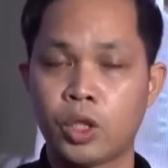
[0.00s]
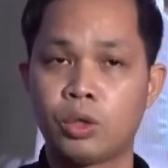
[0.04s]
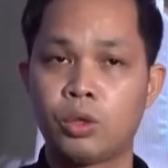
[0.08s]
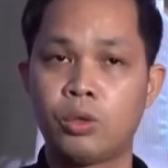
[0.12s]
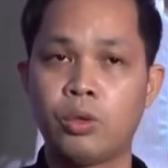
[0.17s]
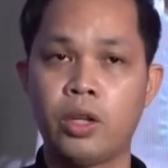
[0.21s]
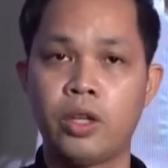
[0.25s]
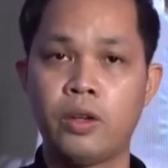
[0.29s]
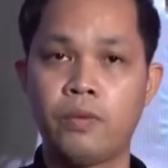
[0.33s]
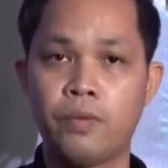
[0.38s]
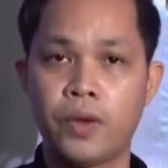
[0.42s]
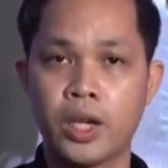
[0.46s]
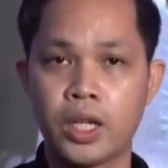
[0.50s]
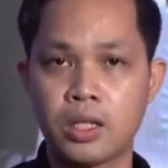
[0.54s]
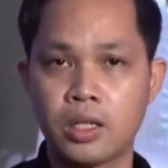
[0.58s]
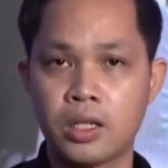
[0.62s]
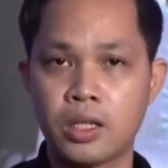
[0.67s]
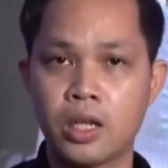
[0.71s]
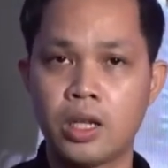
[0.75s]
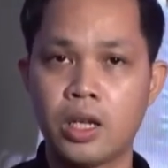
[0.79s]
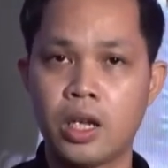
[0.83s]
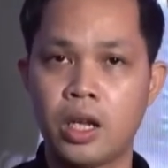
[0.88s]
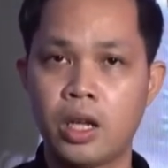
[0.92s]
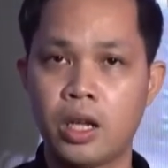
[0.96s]
to
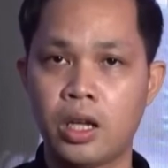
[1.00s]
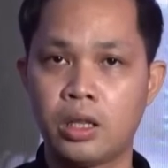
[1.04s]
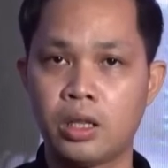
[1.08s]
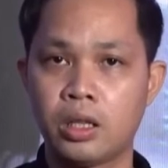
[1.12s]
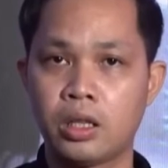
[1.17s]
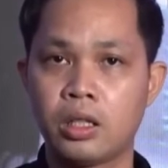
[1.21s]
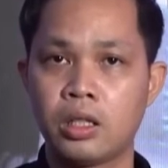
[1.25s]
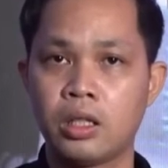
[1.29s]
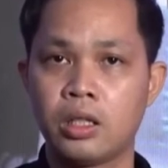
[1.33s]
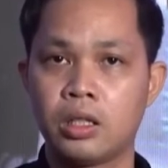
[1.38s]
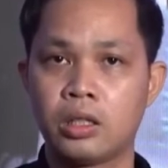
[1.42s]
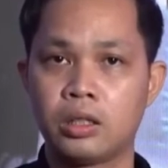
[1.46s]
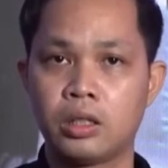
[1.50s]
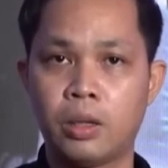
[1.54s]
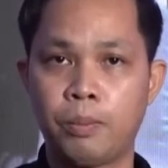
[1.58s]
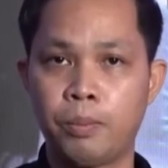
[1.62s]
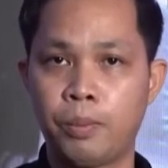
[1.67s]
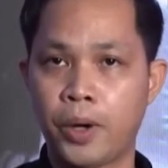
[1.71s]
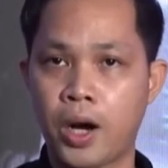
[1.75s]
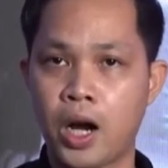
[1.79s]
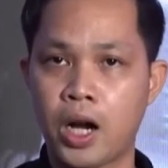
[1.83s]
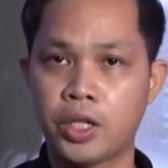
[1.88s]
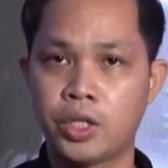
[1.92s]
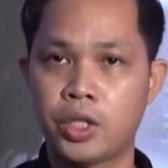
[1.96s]
investigate the
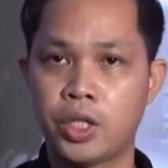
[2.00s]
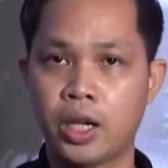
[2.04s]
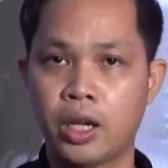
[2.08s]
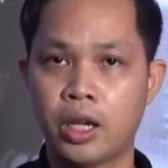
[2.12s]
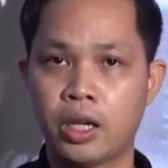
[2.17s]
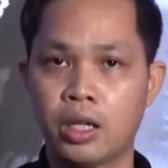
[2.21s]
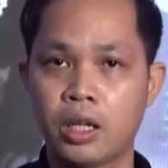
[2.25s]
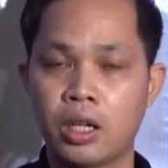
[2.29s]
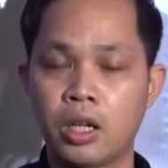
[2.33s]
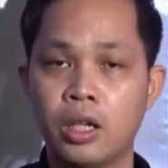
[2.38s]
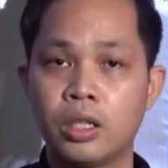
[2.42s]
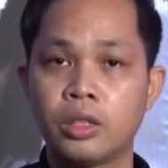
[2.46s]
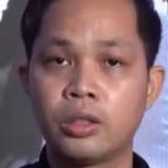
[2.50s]
project,